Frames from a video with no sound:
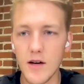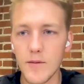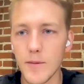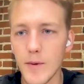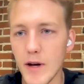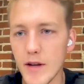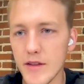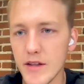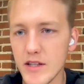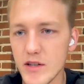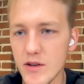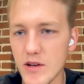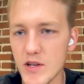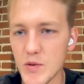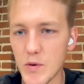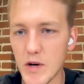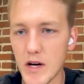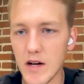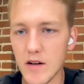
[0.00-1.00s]
Yep, I think so
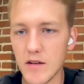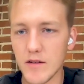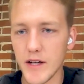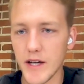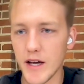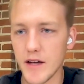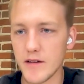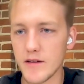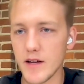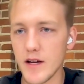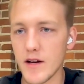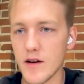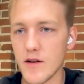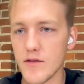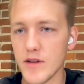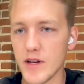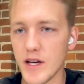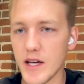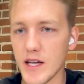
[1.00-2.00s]
as well. Like, I, I
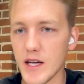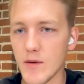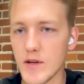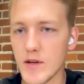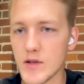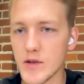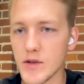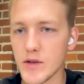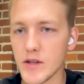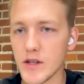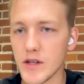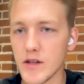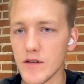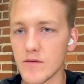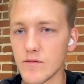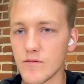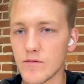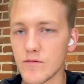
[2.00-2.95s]
don't think anyone's really